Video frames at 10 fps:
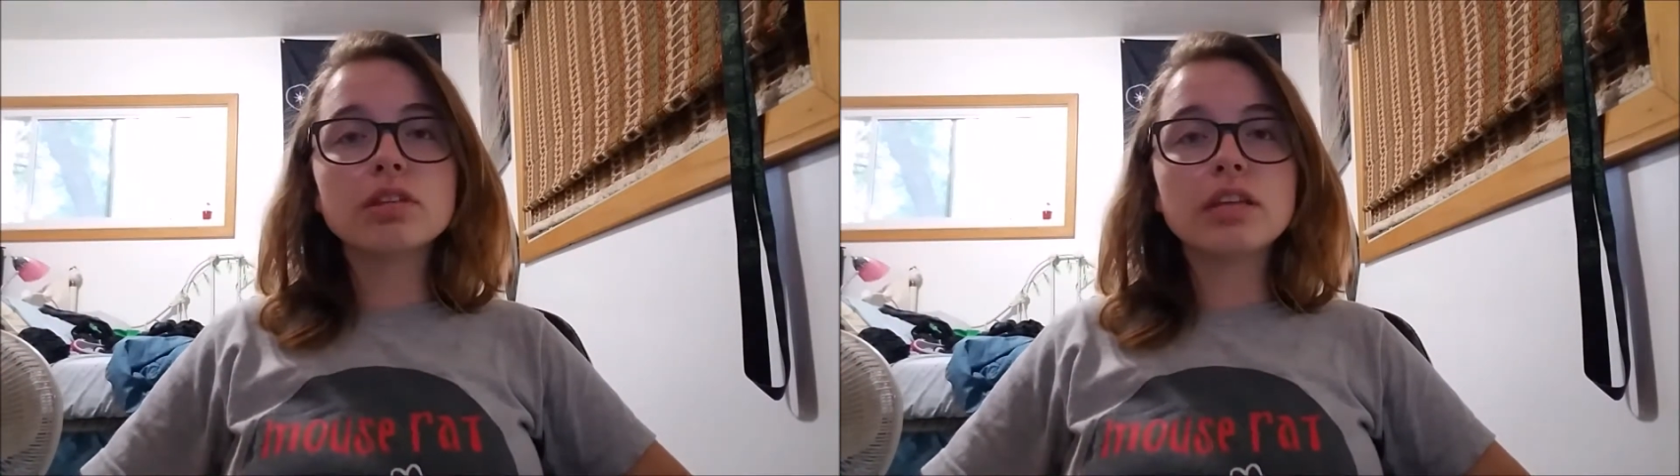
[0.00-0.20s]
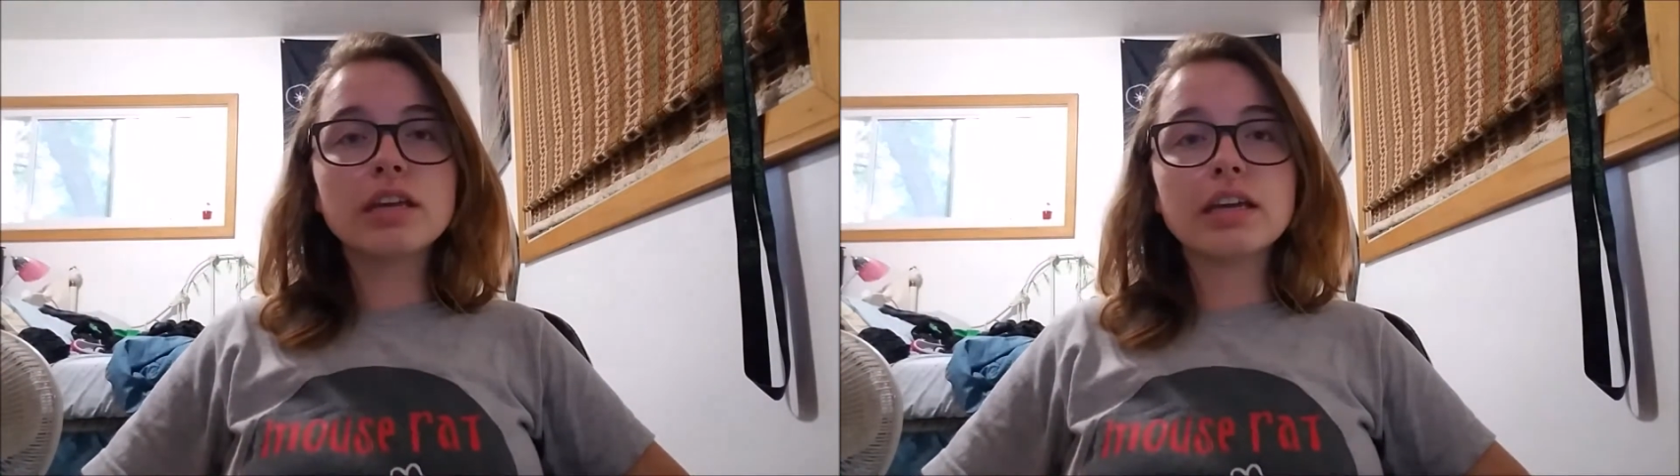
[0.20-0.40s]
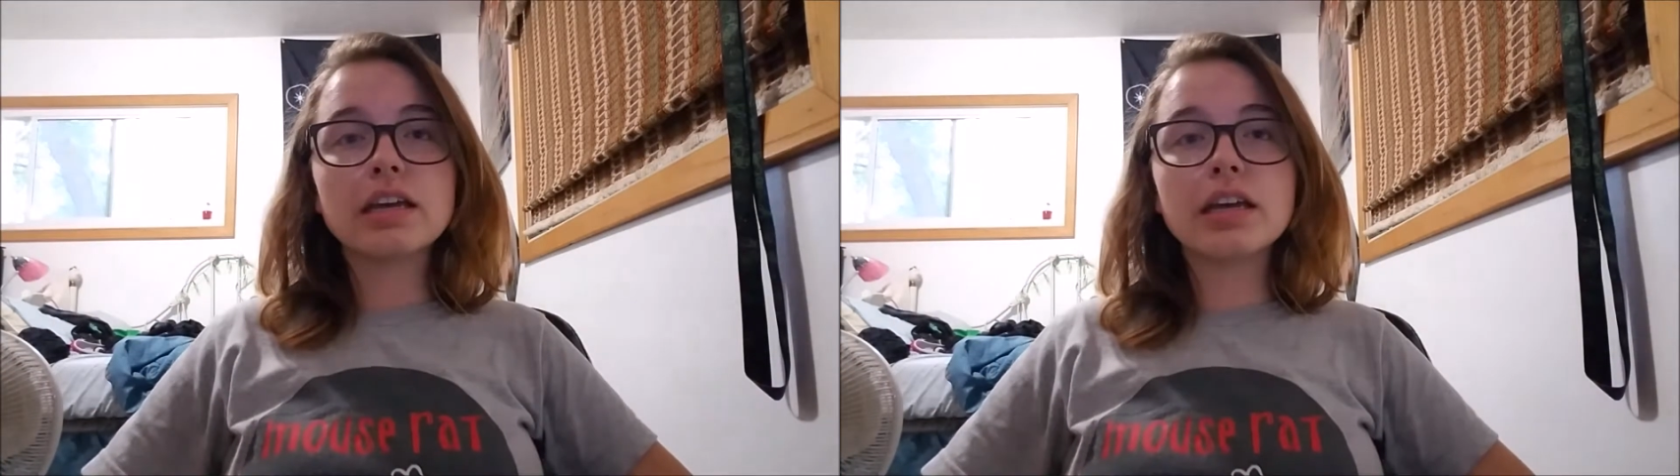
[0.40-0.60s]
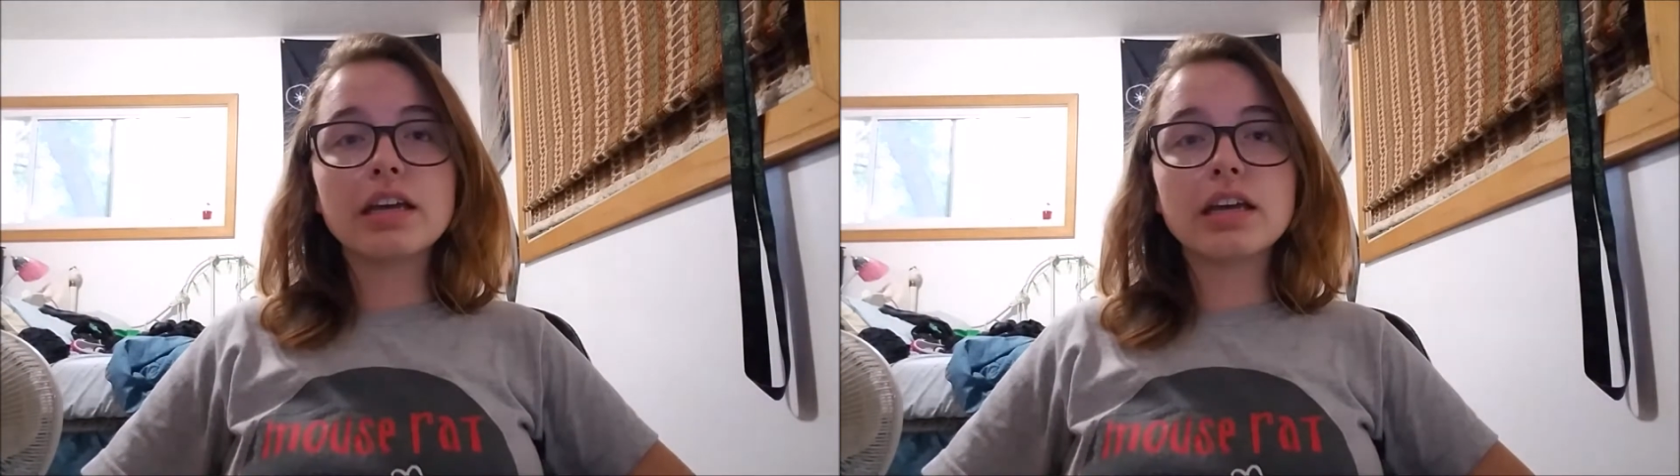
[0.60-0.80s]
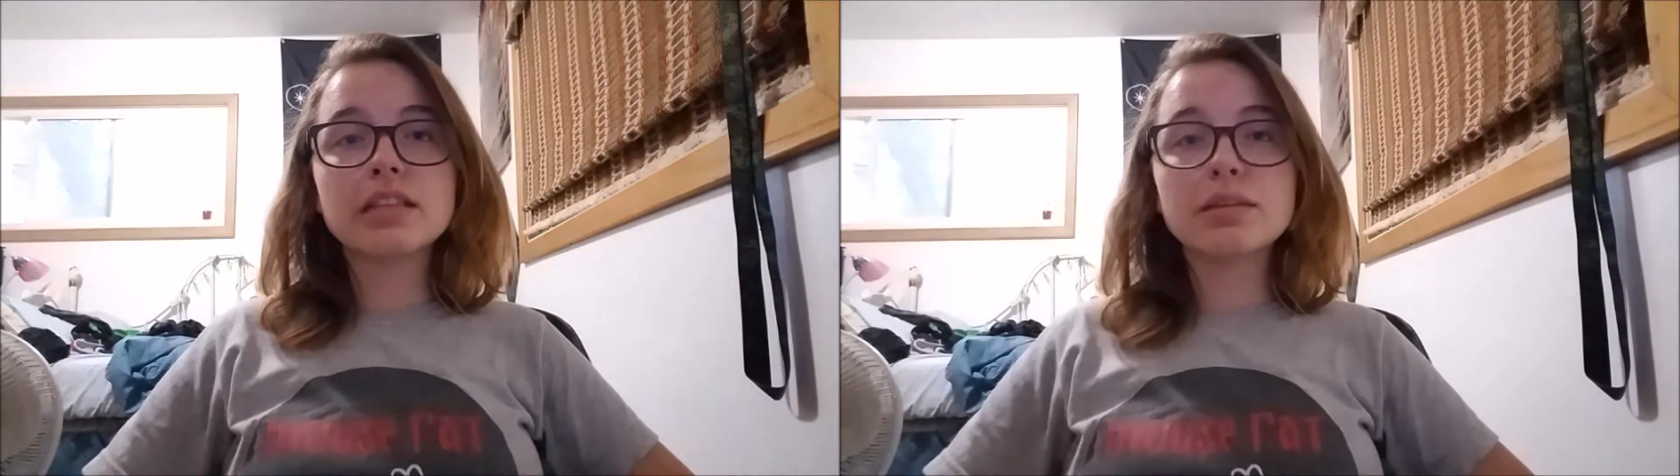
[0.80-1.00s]
think
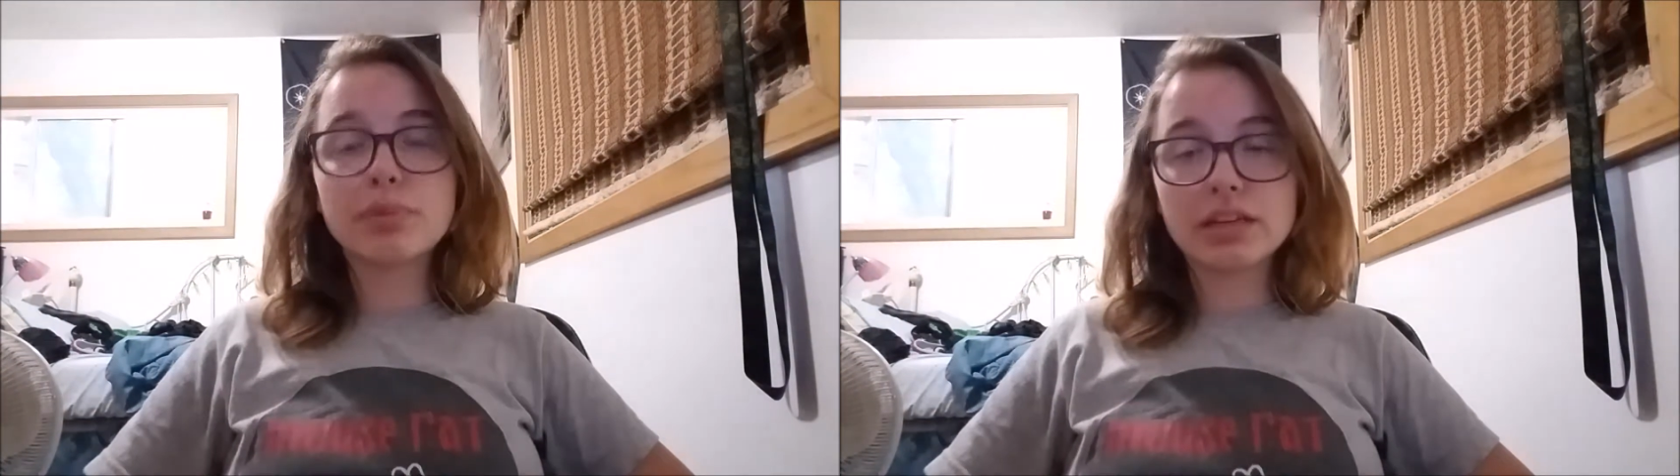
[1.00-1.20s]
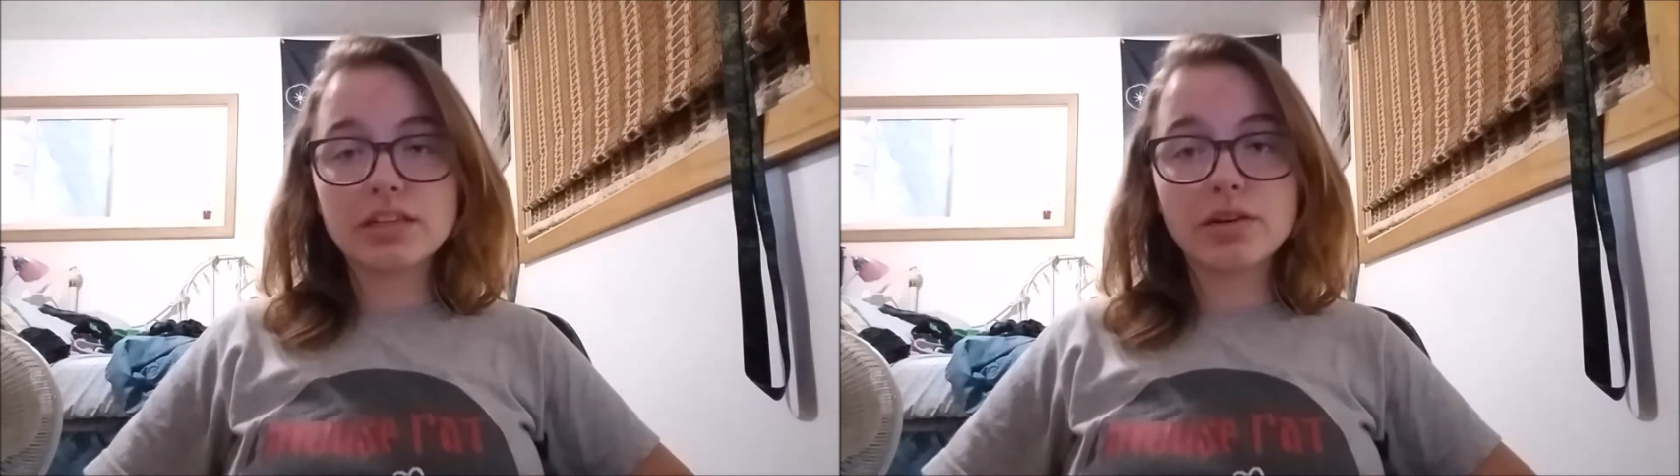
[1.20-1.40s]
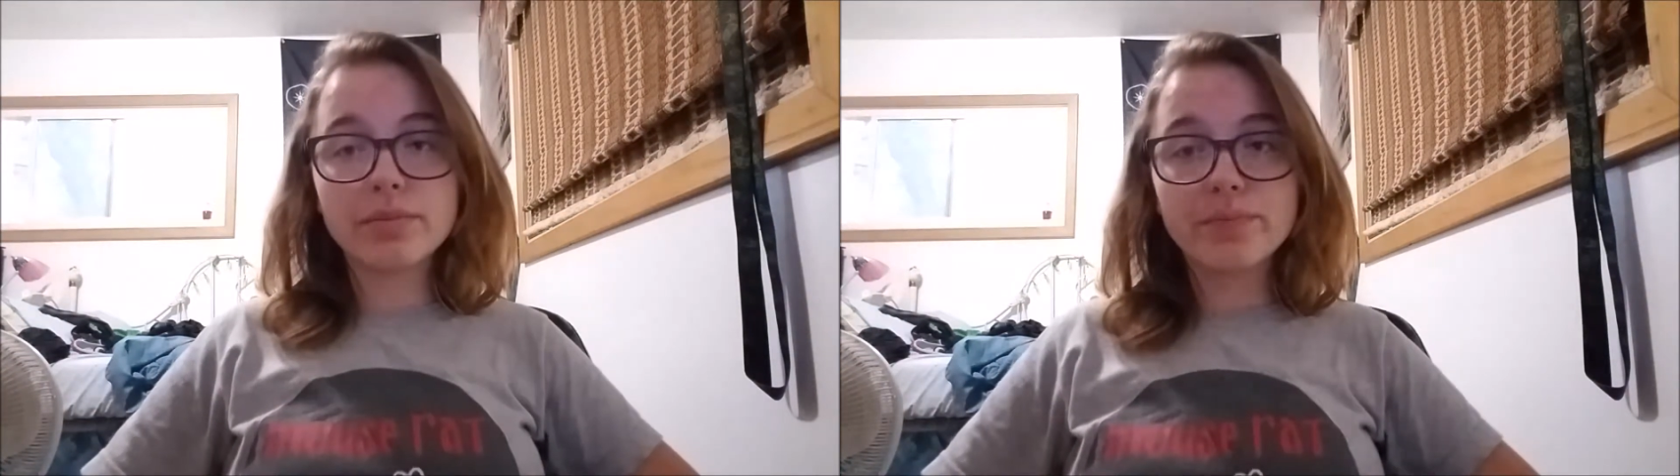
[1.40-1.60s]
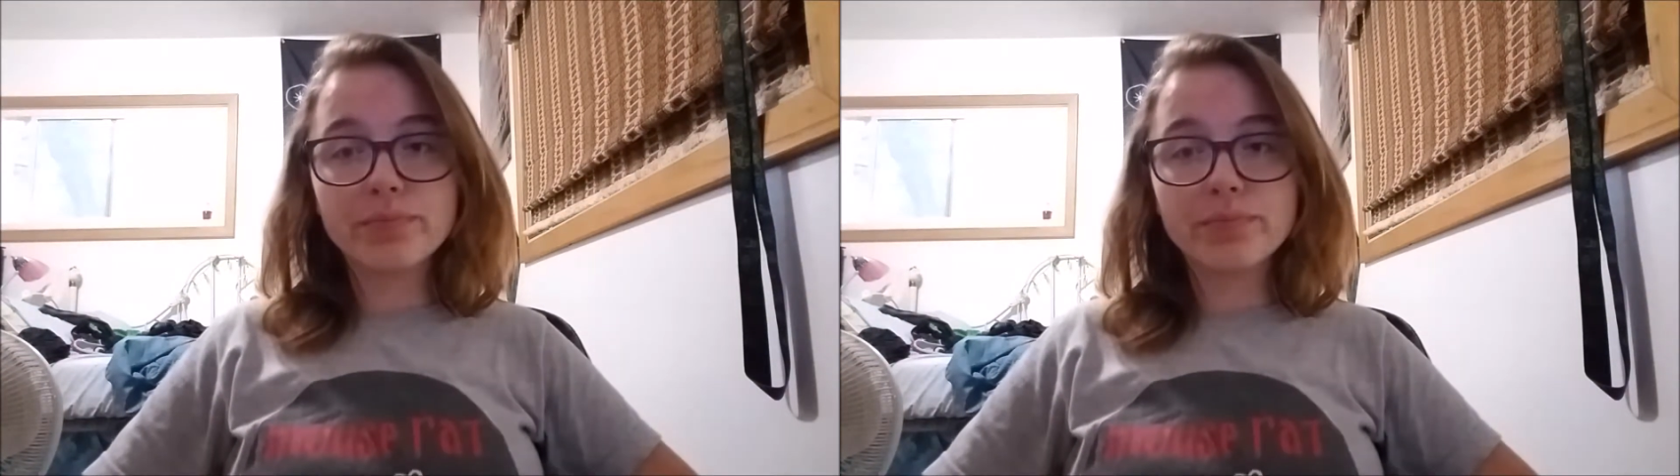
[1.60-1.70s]
it's a big deal.